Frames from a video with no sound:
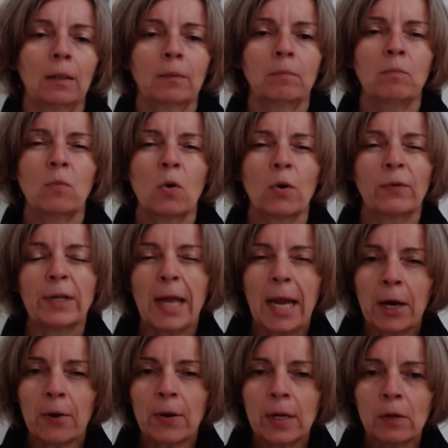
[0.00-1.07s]
more of
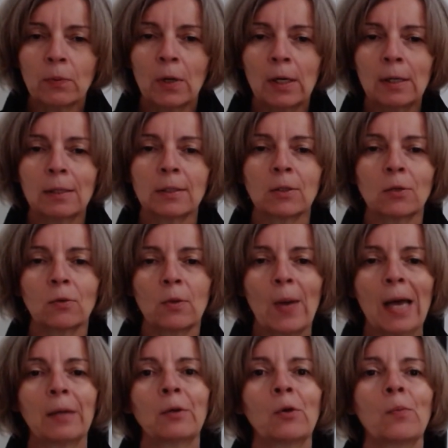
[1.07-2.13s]
an area rug, so
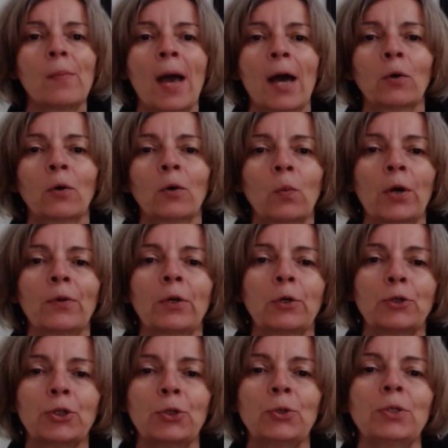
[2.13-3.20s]
that no matter where
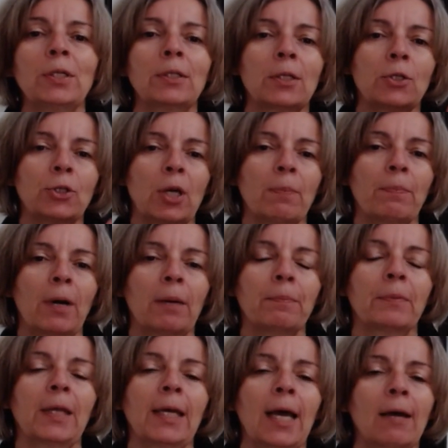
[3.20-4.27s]
they're choosing to jump
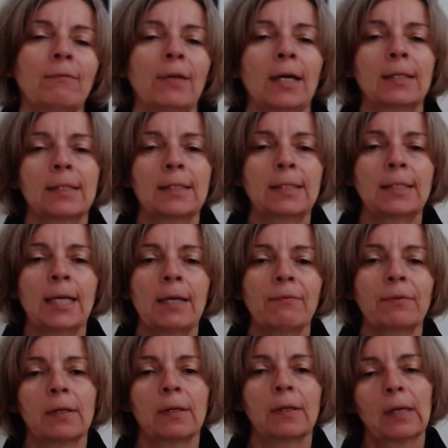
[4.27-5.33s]
up, they have that
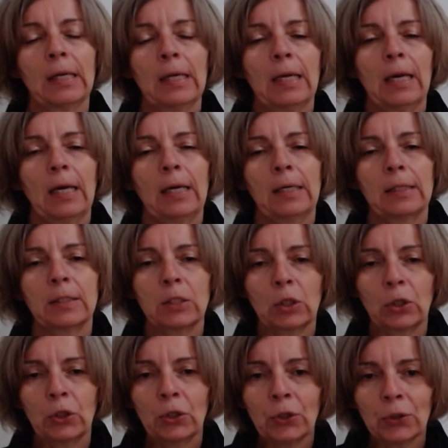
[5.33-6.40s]
safe,
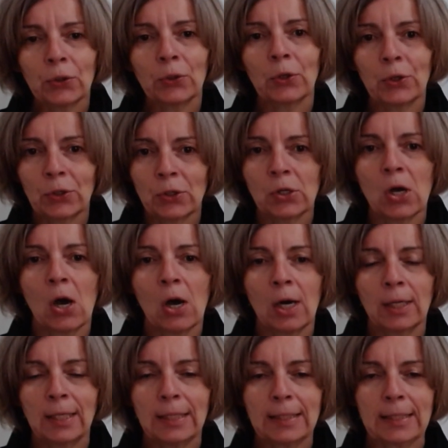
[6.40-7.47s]
secure,
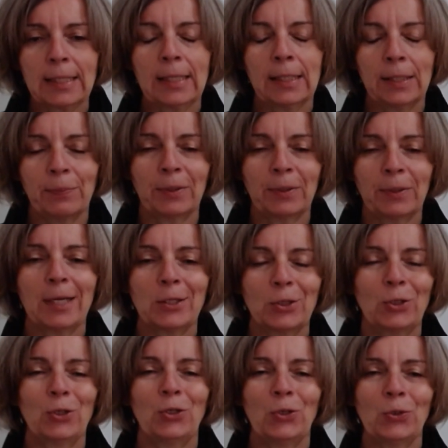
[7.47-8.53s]
non-skid place
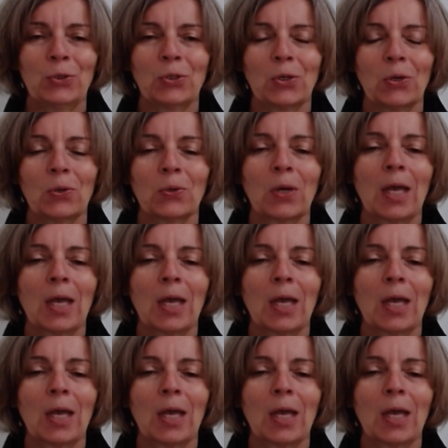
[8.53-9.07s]
to do so.